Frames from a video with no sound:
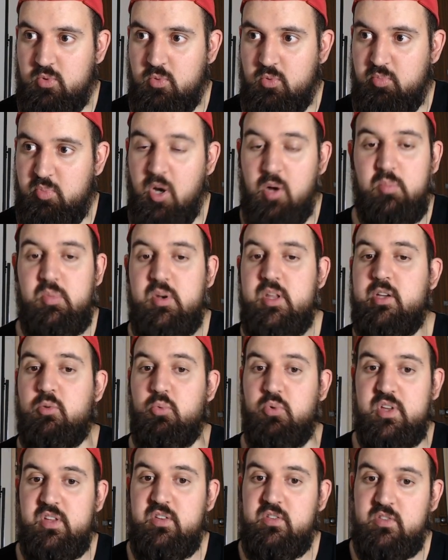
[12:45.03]
public
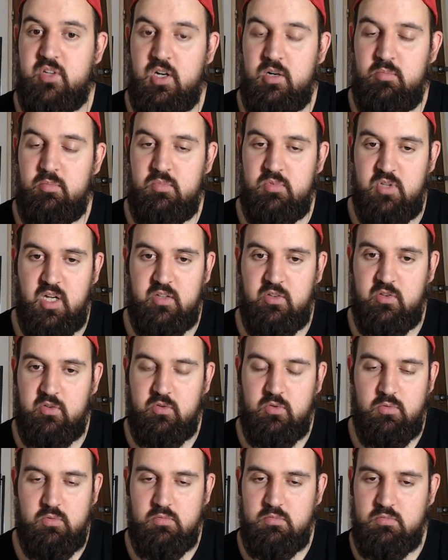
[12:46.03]
wisdom that
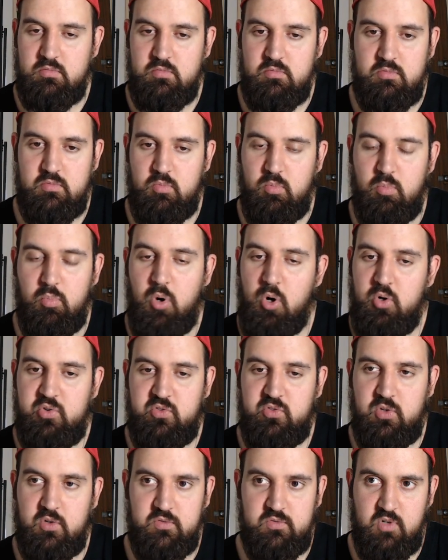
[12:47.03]

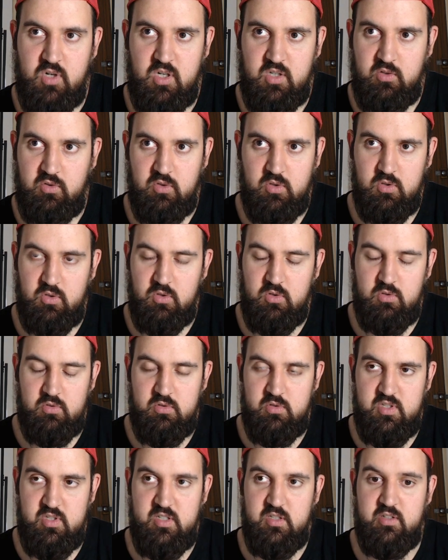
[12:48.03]
most of what uh,
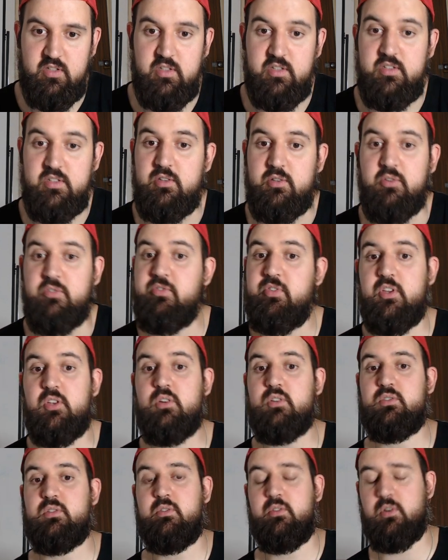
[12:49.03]
the, the, the,
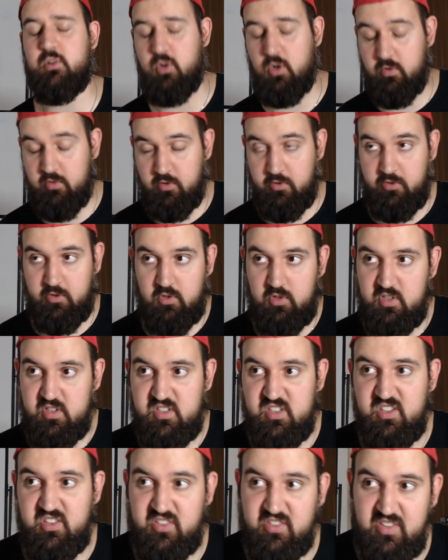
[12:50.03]
figures of, of
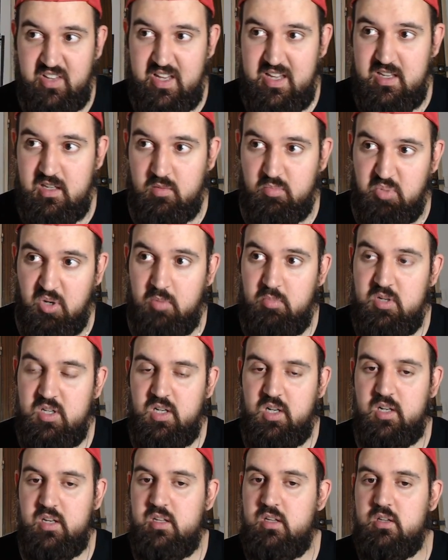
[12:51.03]
authority say
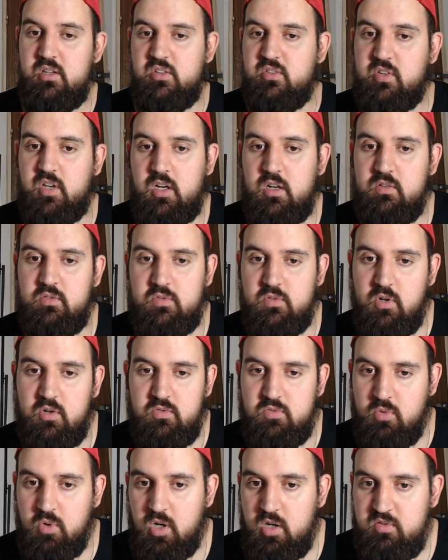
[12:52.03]
publicly is kind of,
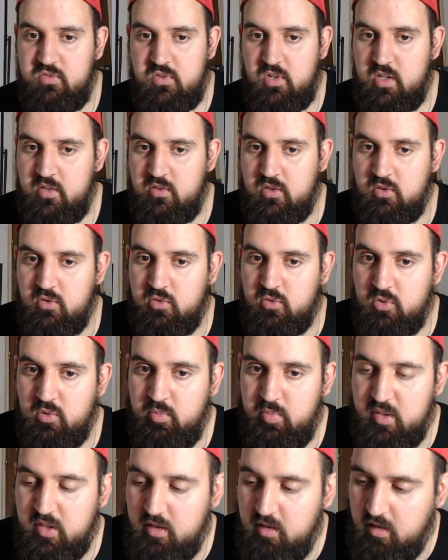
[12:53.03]
of worthless and
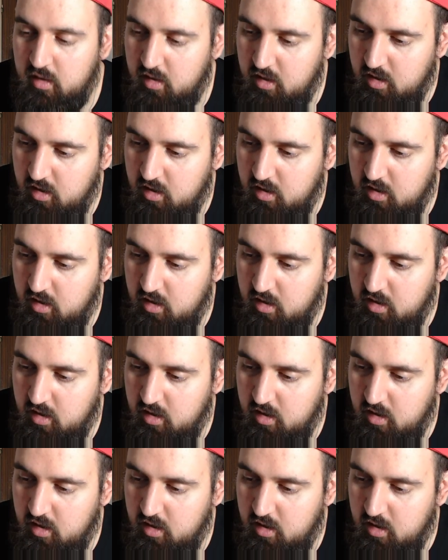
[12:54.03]
stupid.